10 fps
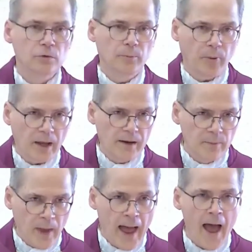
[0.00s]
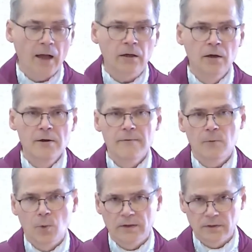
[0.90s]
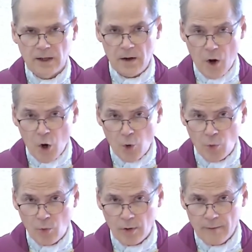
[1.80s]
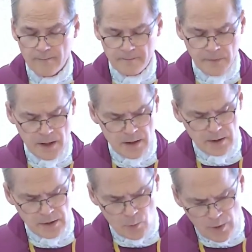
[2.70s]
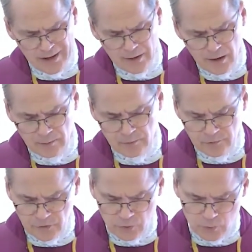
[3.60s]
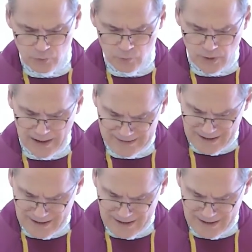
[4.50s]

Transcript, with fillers: could pay back what they owe. Now, when it comes to a